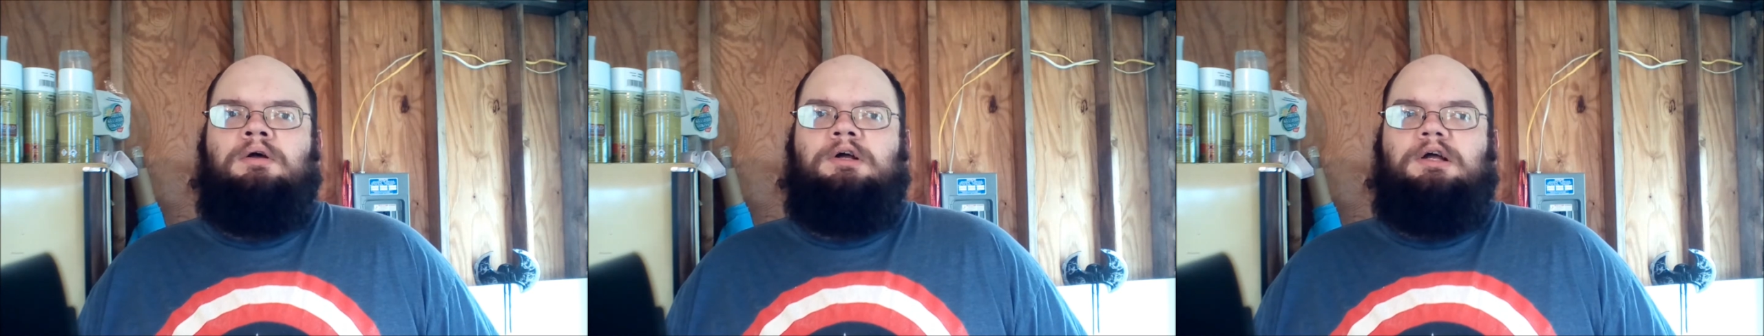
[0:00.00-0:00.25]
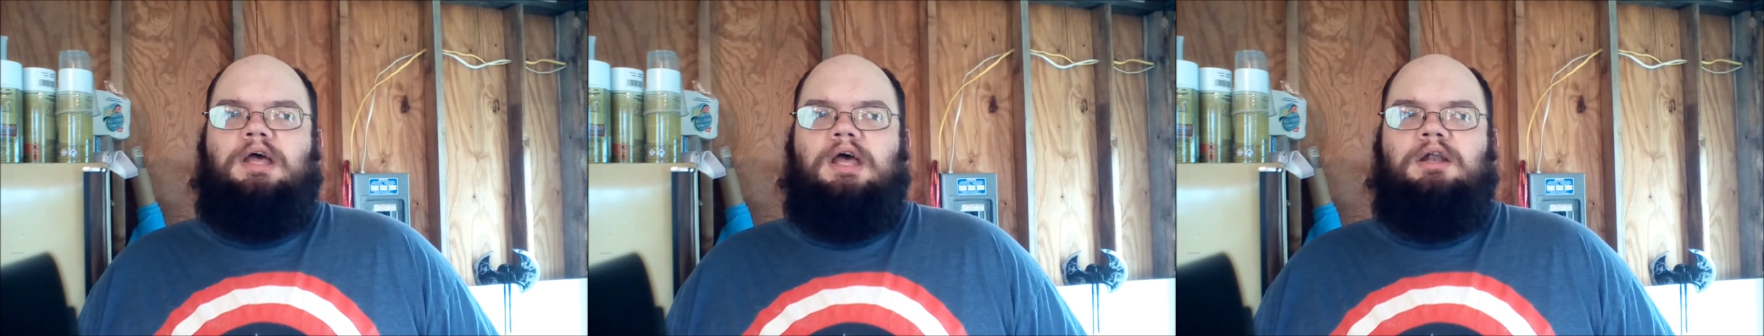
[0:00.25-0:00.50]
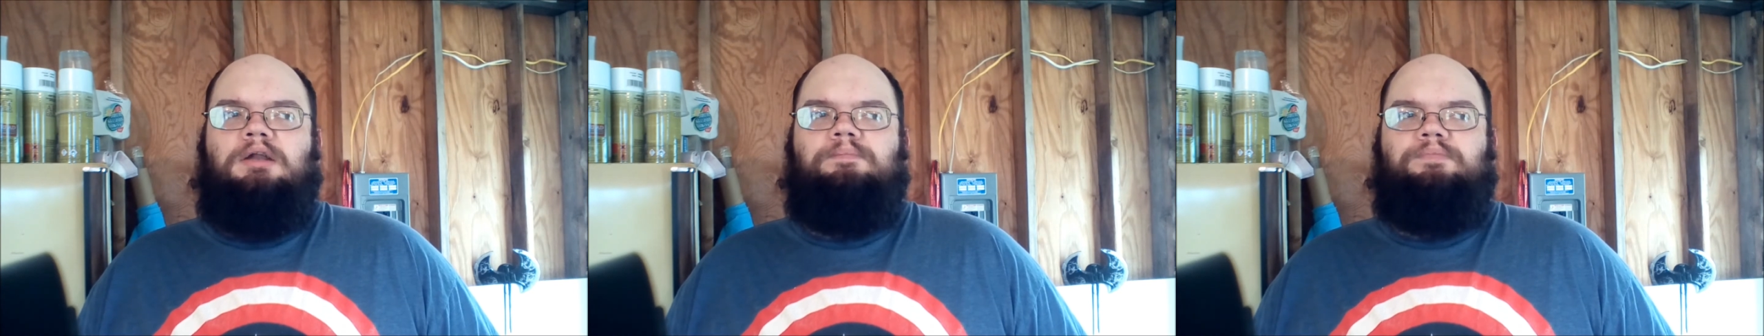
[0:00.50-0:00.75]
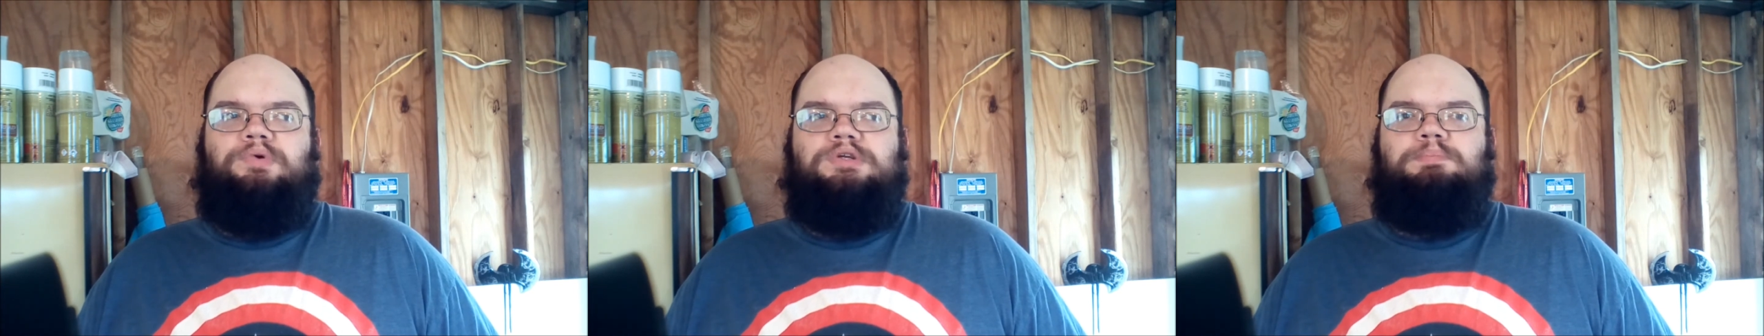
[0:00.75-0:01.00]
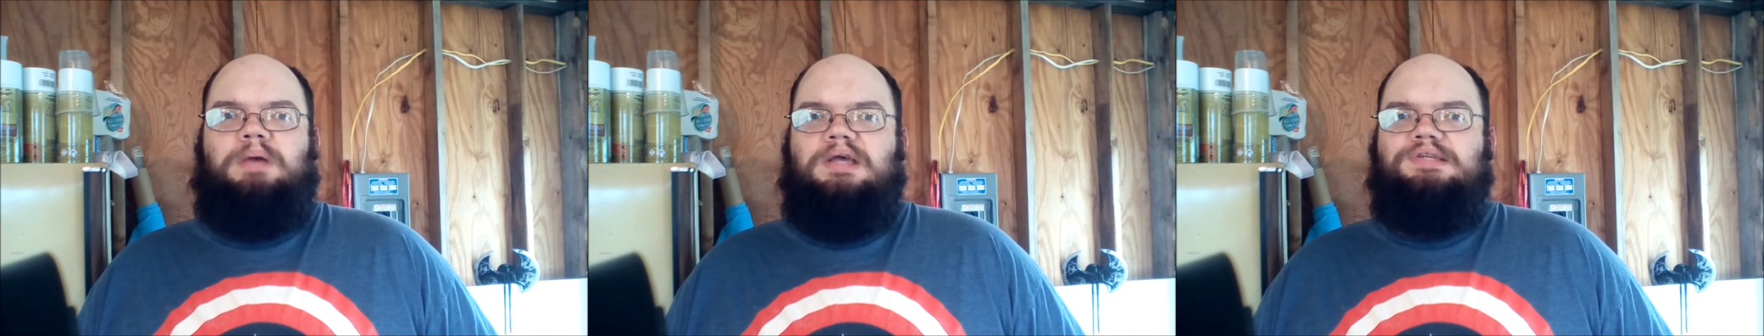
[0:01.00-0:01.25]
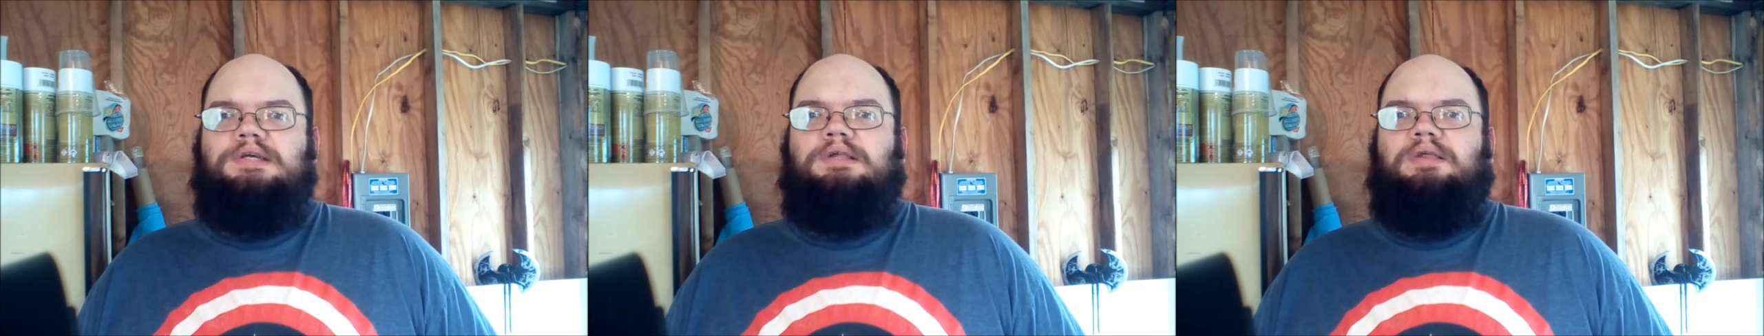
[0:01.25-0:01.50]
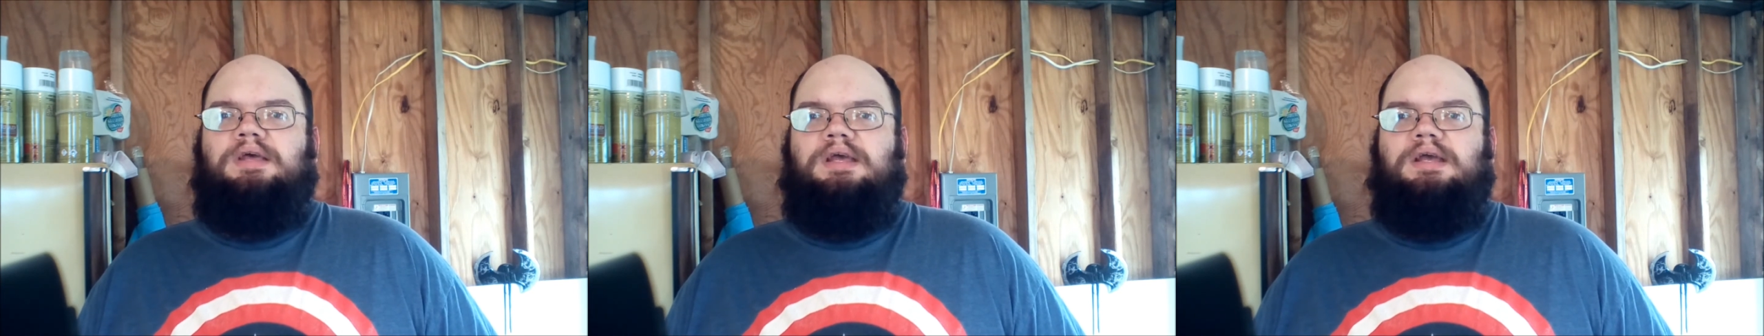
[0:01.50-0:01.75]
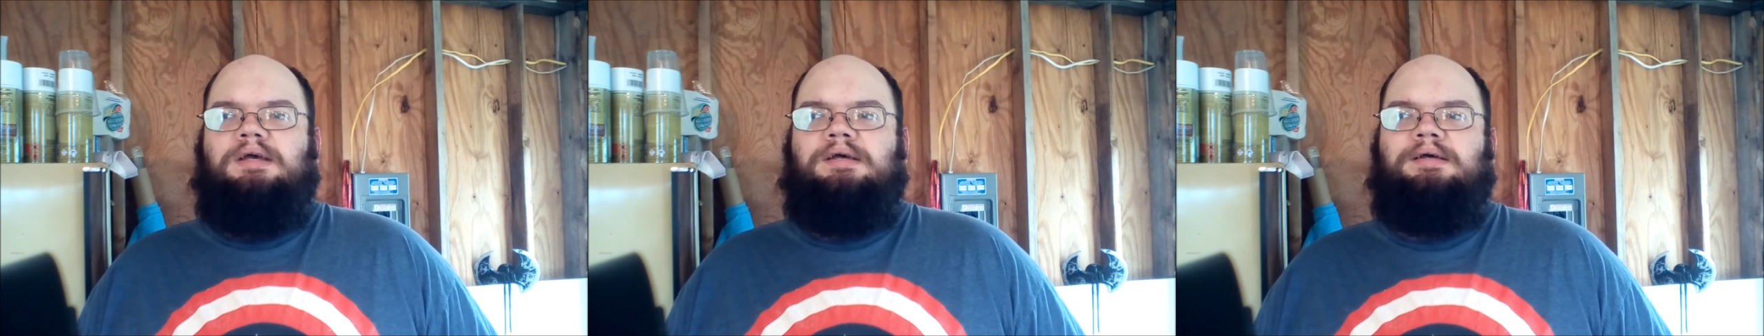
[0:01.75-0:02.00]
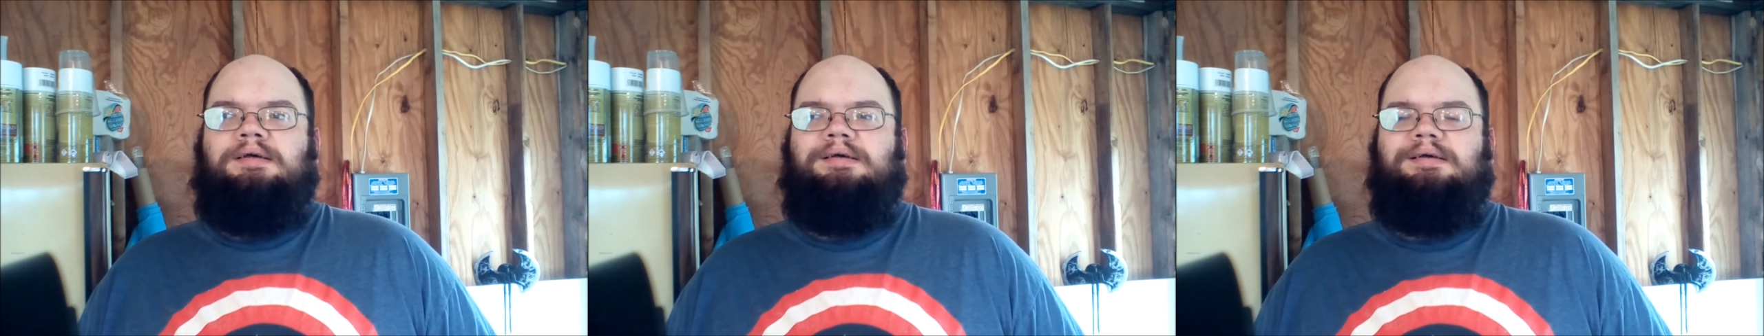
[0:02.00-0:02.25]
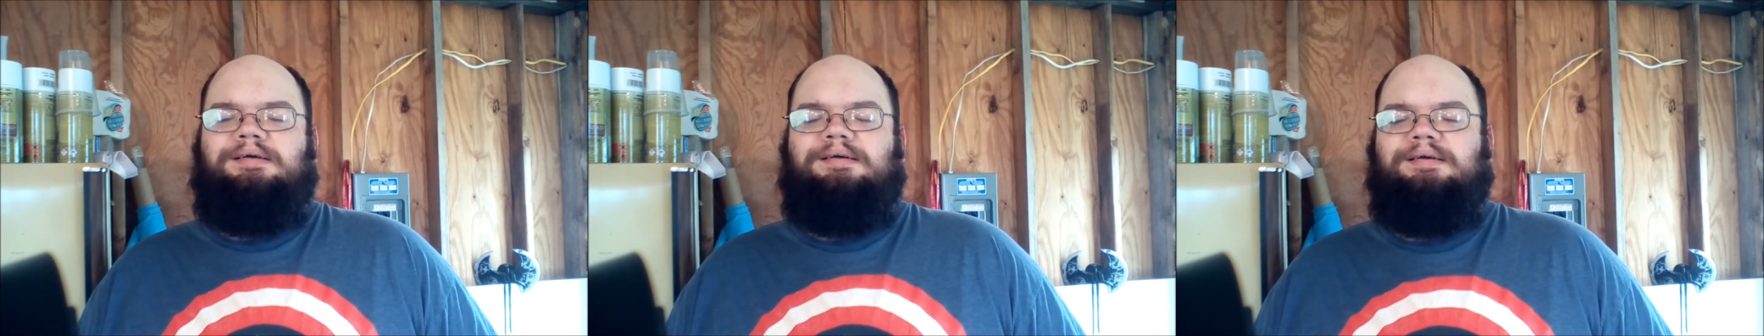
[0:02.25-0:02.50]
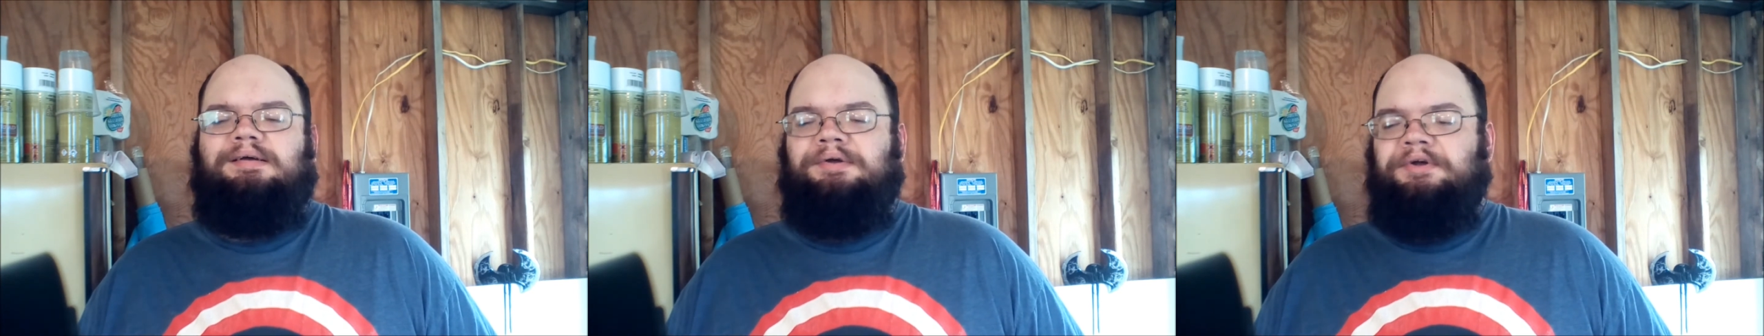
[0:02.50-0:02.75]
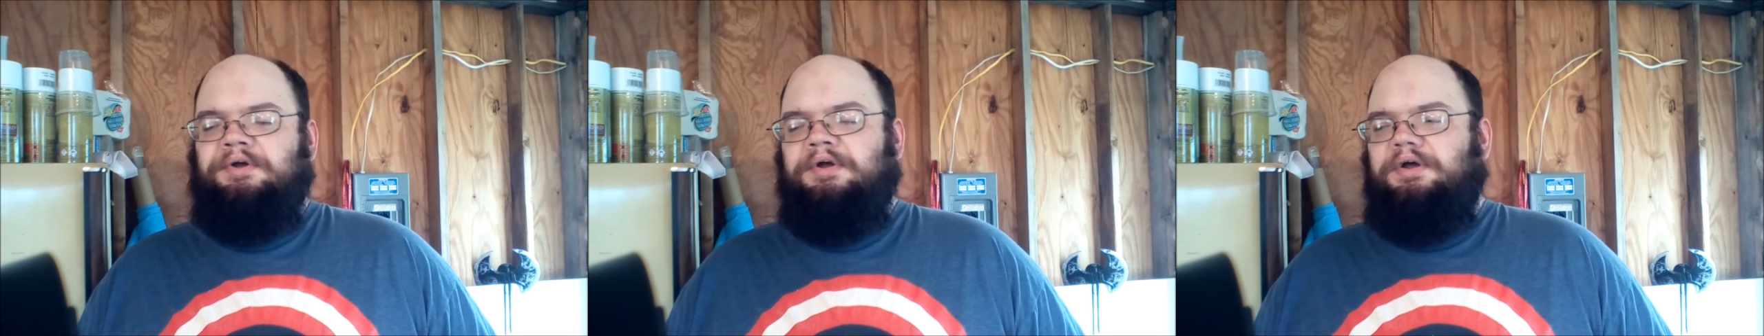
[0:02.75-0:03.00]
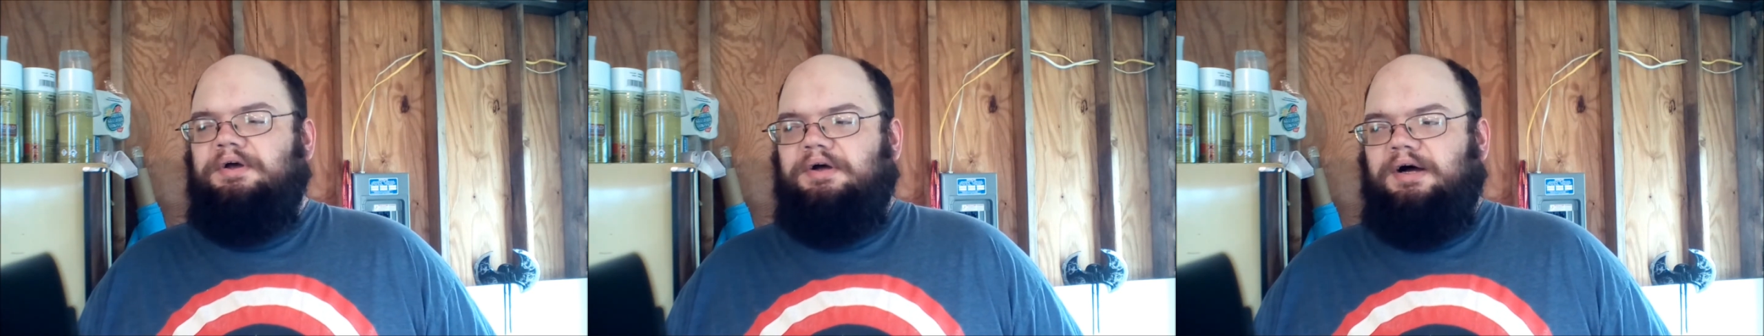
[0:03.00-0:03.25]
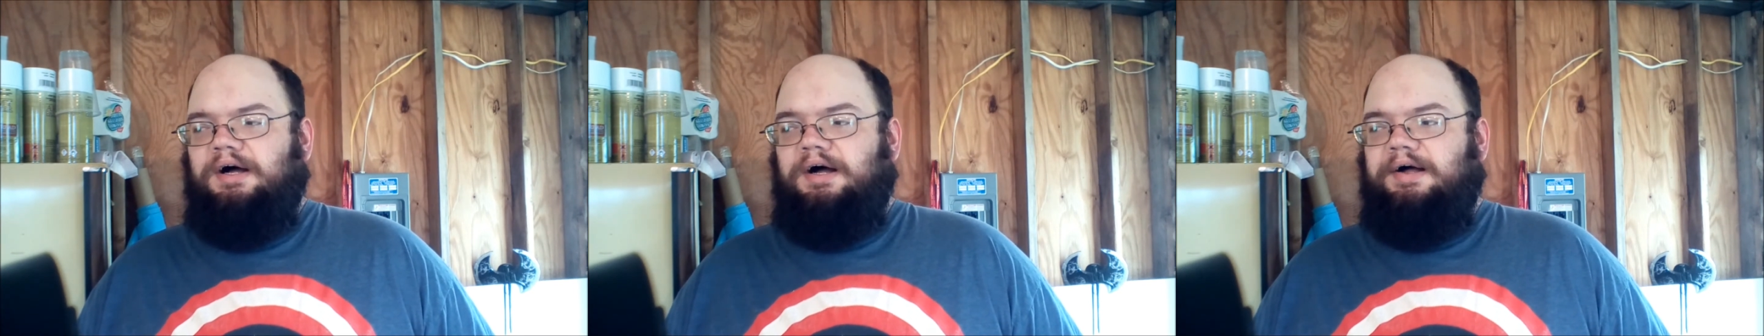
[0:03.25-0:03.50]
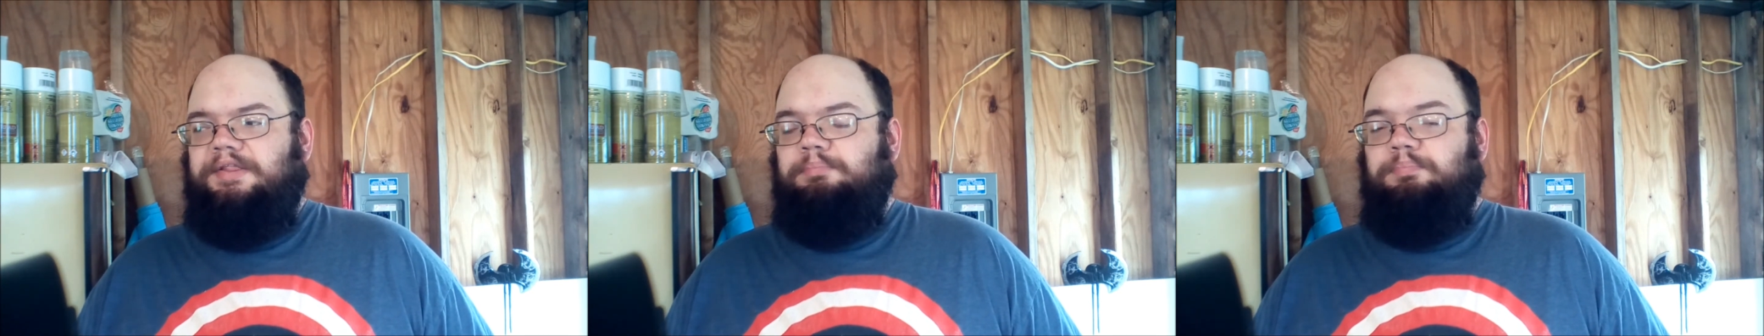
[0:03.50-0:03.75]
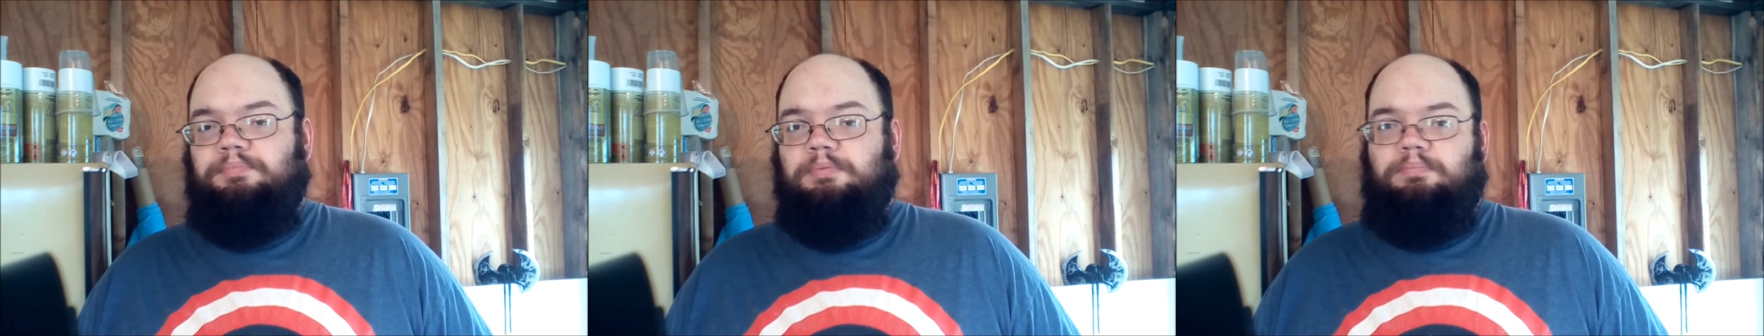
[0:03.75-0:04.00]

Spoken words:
And it was basically the